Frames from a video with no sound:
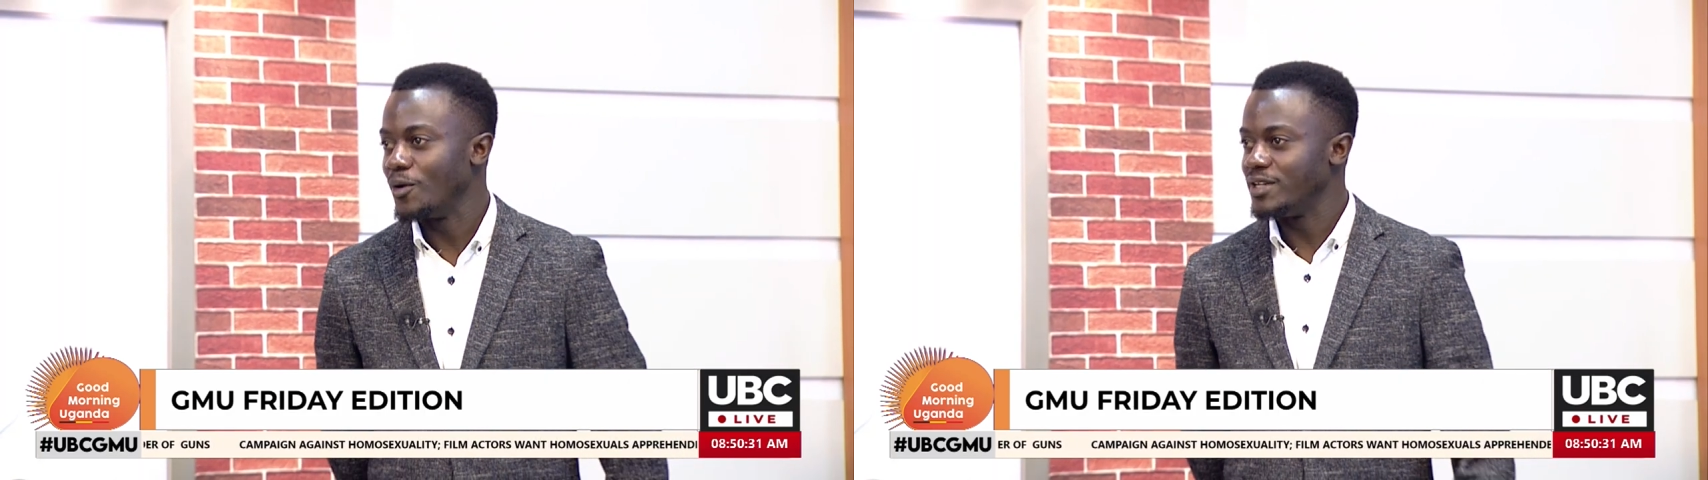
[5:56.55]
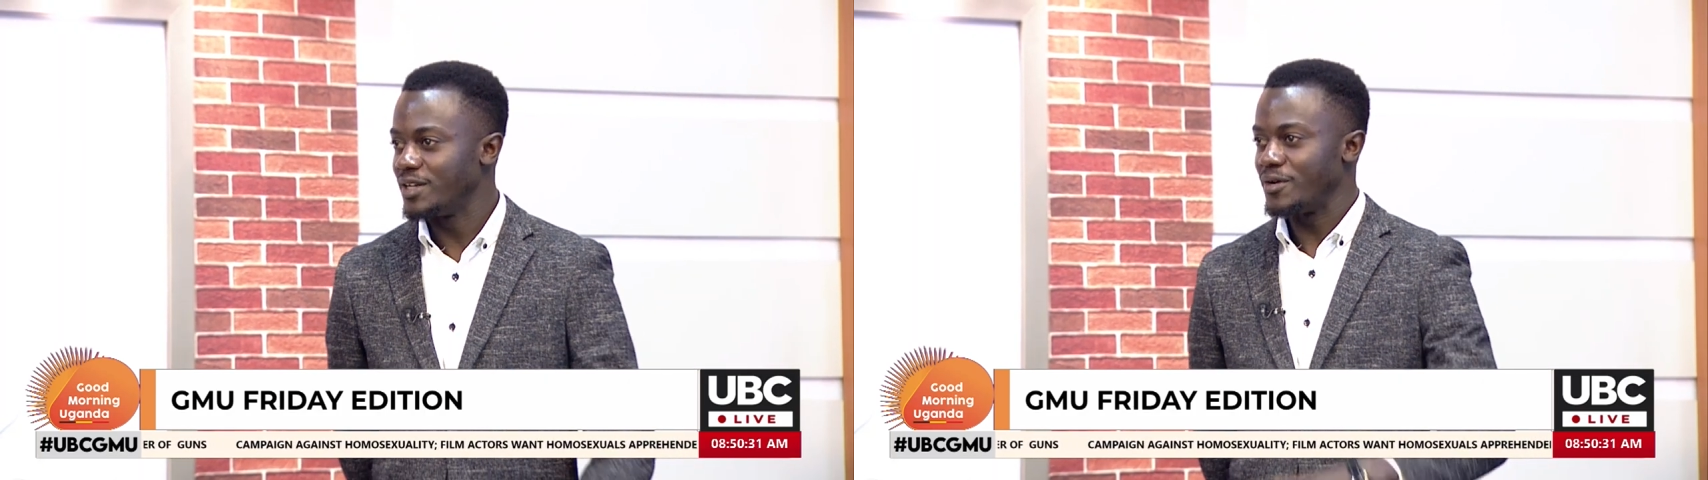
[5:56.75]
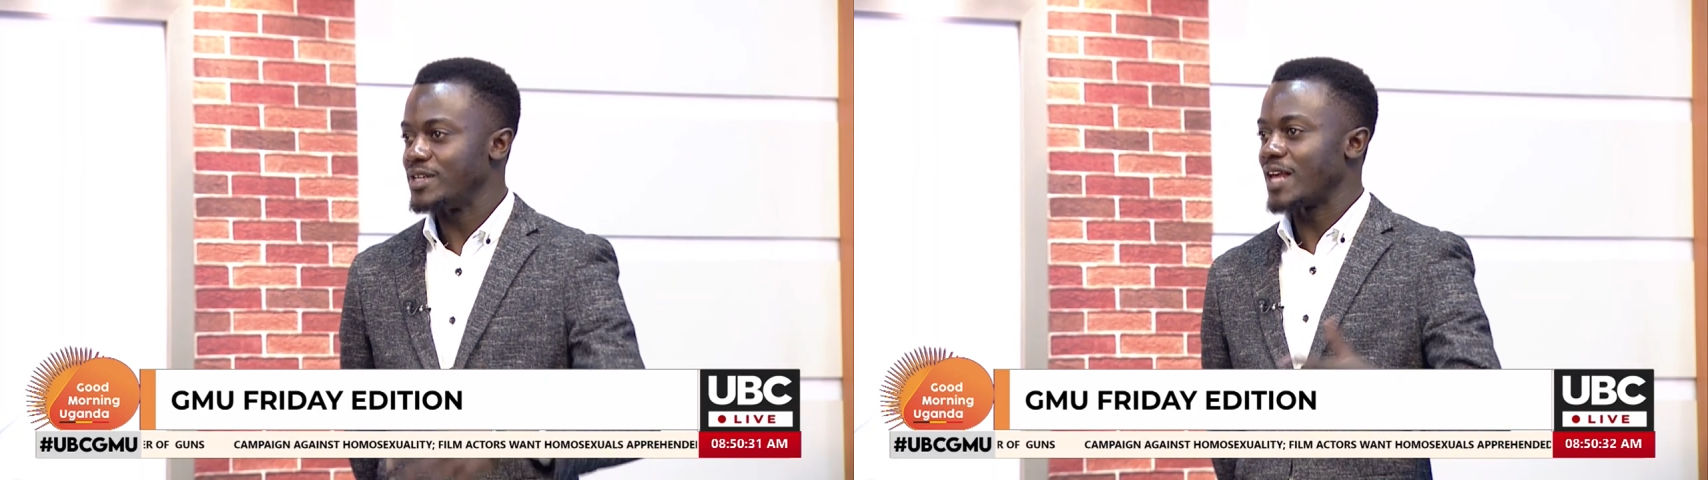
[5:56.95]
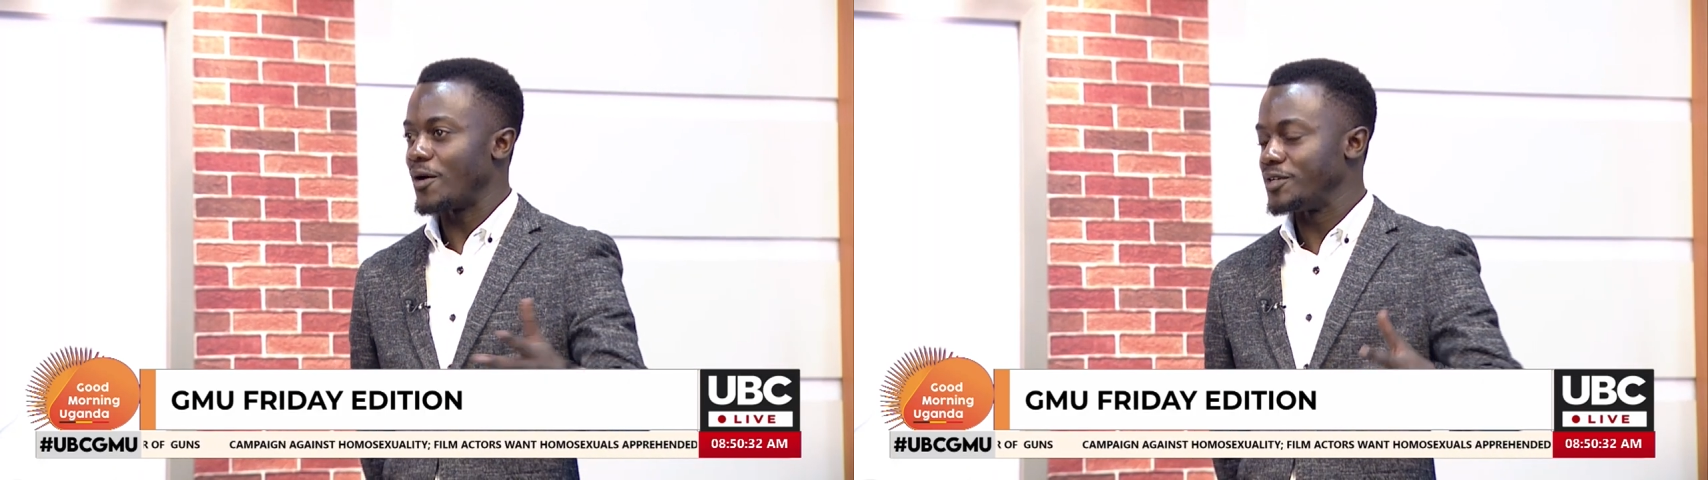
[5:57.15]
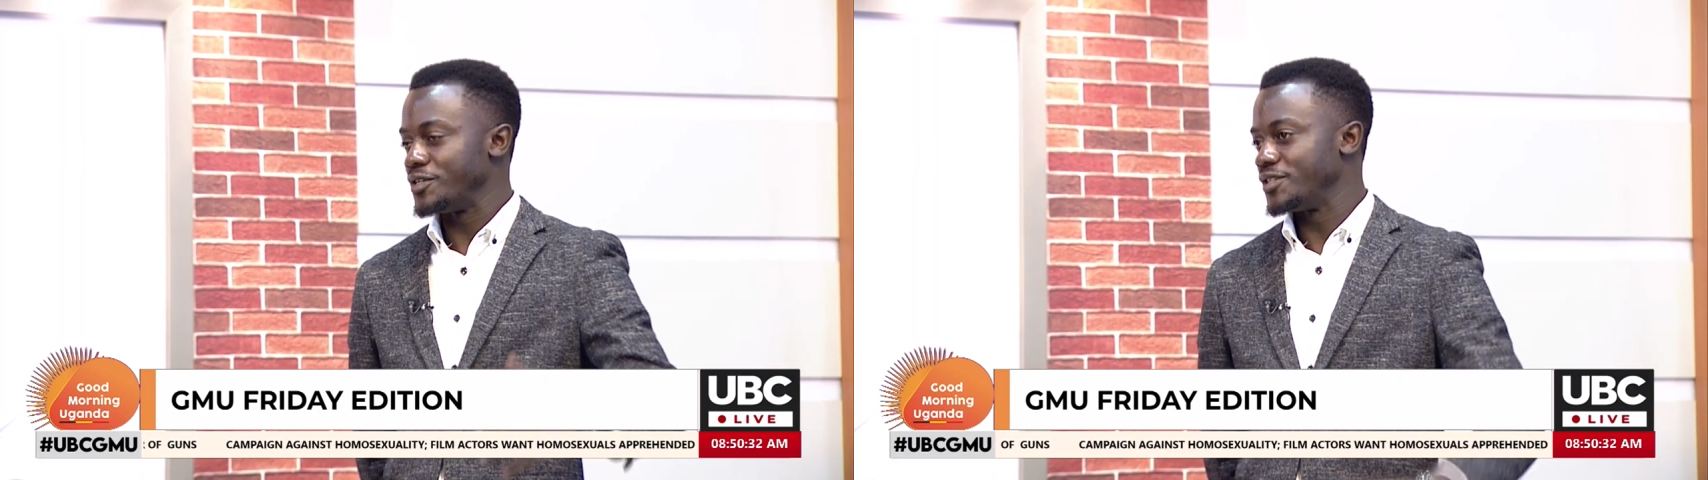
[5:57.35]
ordinary
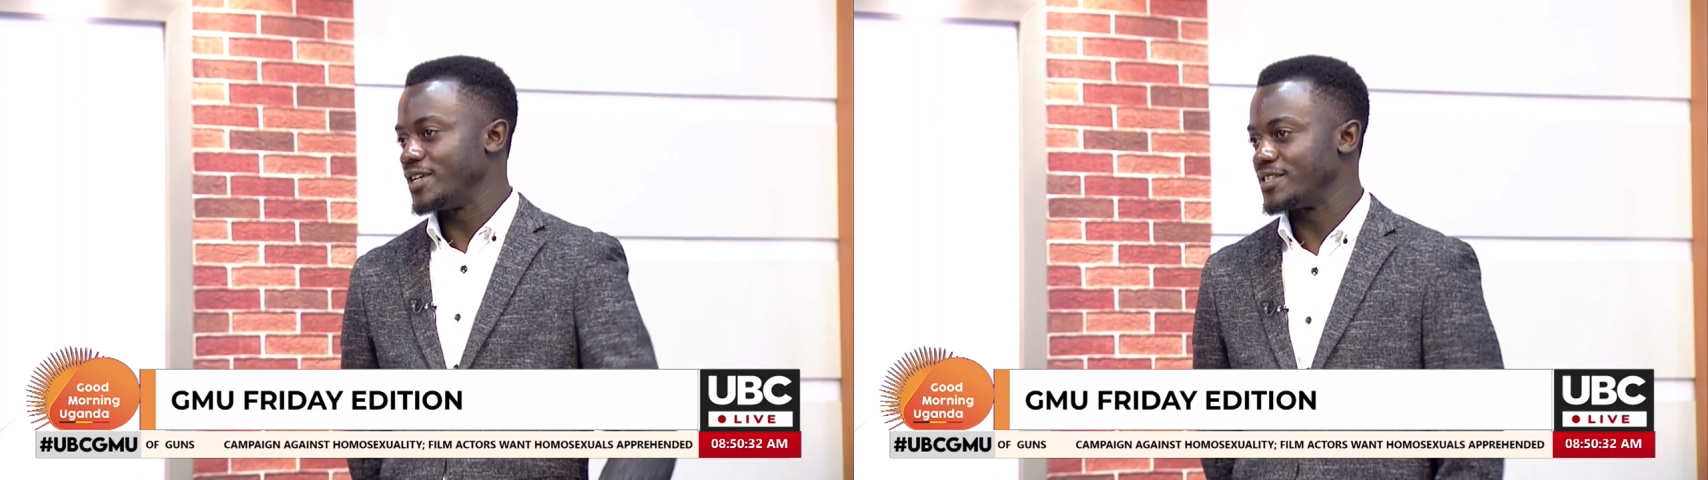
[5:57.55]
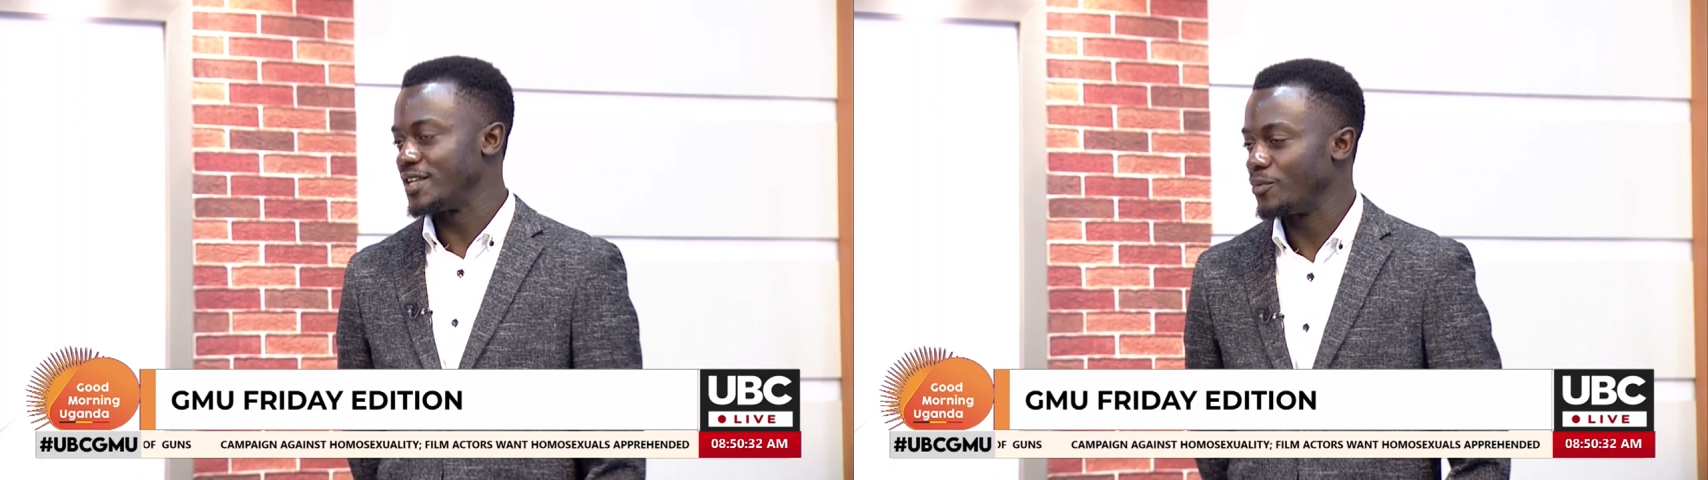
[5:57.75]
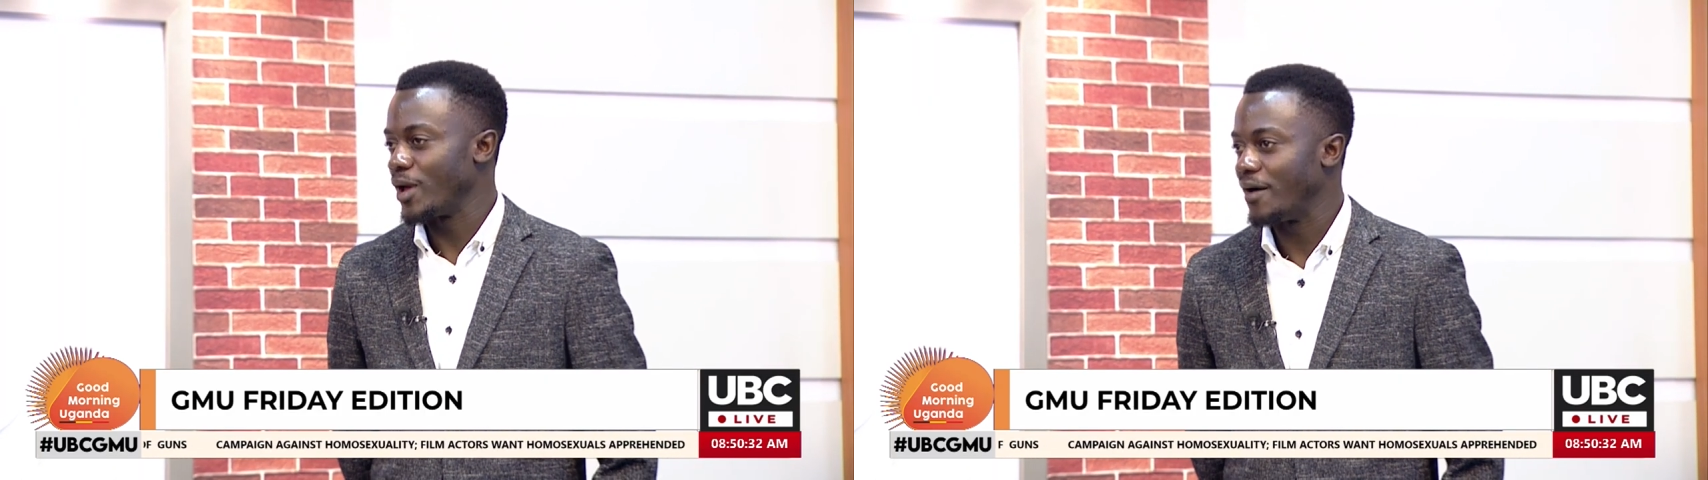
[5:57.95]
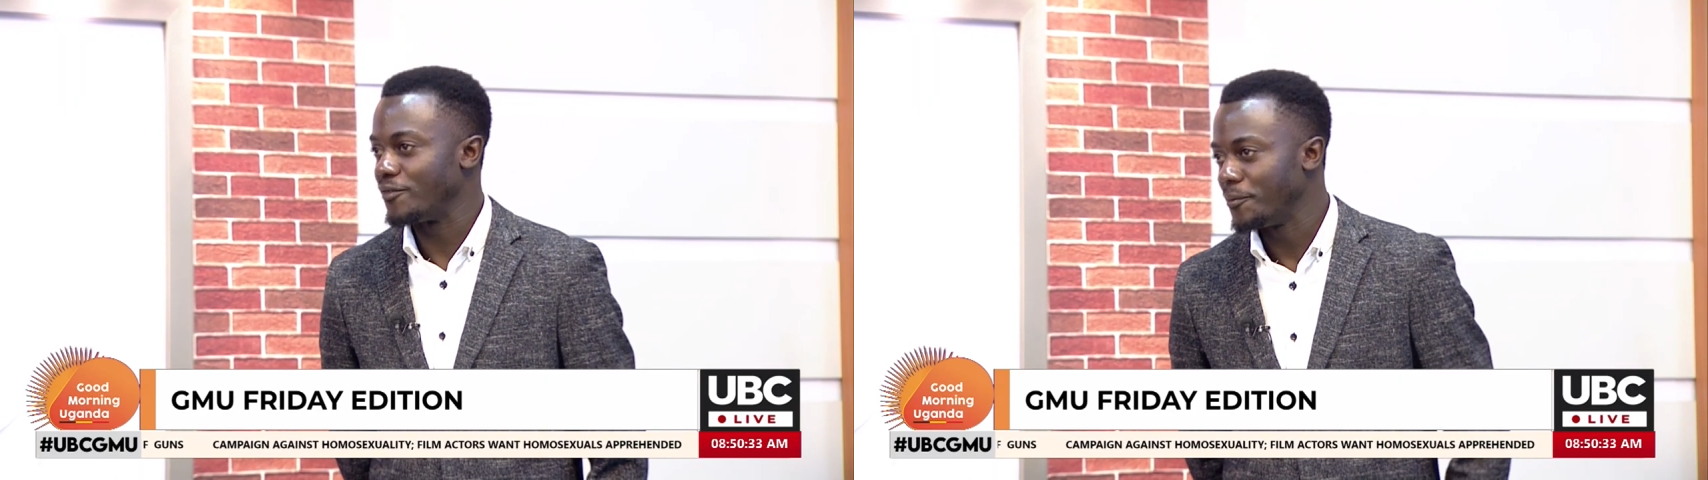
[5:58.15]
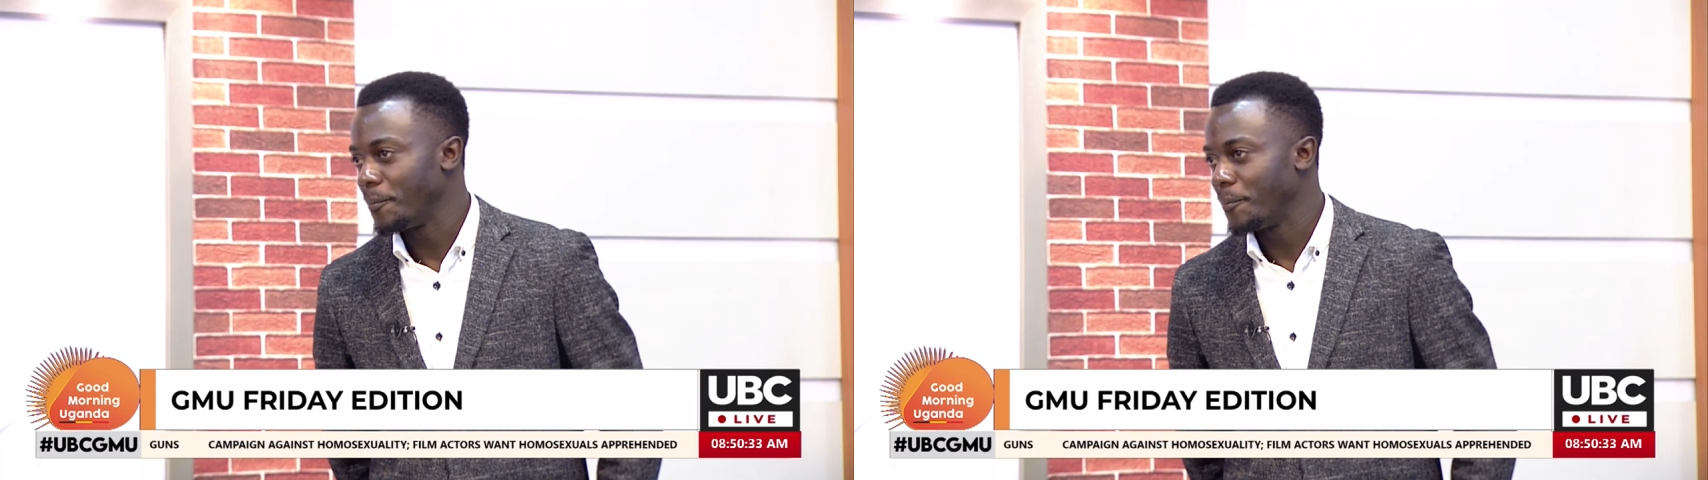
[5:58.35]
sound engineers that we have?